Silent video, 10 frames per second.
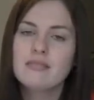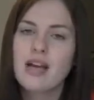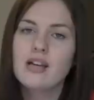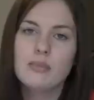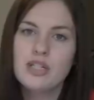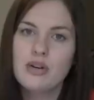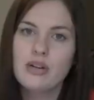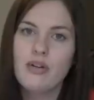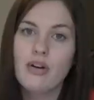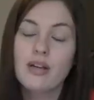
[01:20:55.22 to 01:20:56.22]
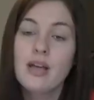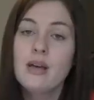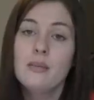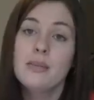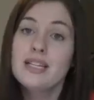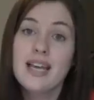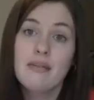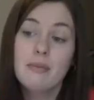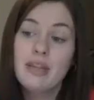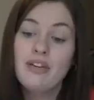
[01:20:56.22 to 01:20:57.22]
I could be totally wrong because I
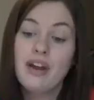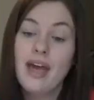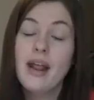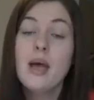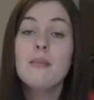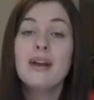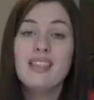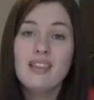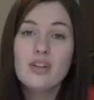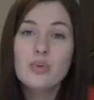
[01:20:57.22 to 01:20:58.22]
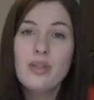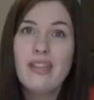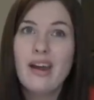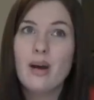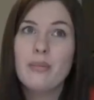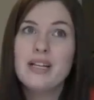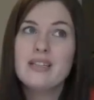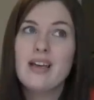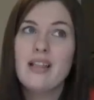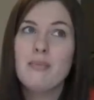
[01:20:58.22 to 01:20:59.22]
haven't been there yet. But I think there's one there, but it,
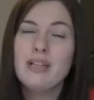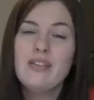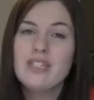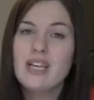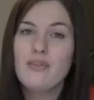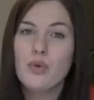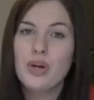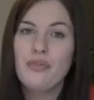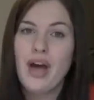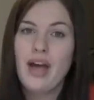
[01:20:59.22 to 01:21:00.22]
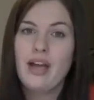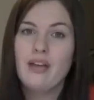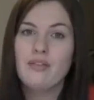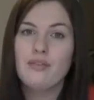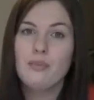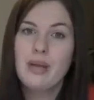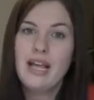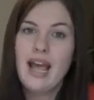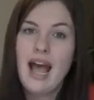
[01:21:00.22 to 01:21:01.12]
I believe it's like a 45 minute